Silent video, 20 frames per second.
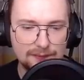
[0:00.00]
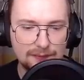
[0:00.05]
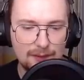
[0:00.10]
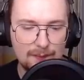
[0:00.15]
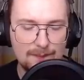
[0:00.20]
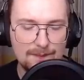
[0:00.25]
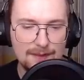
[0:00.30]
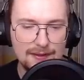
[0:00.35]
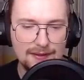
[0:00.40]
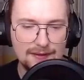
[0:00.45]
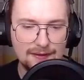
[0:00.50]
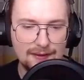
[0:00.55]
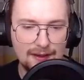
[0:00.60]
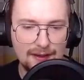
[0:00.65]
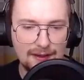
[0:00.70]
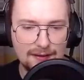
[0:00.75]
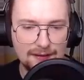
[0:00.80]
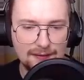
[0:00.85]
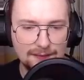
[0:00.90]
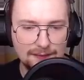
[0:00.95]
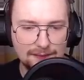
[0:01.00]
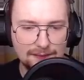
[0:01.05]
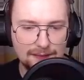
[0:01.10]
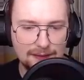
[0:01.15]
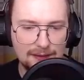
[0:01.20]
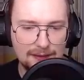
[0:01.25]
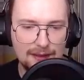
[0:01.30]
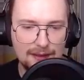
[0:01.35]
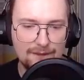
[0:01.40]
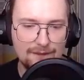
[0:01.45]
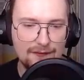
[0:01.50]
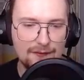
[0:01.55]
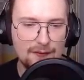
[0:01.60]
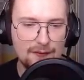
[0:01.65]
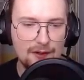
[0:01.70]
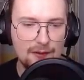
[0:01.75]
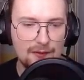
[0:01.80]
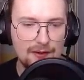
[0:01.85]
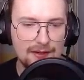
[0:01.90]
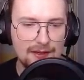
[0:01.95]
I missed that. I have
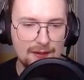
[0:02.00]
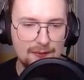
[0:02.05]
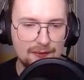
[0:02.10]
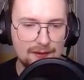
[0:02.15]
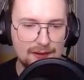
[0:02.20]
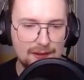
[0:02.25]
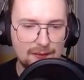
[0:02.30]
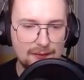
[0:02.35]
no idea what that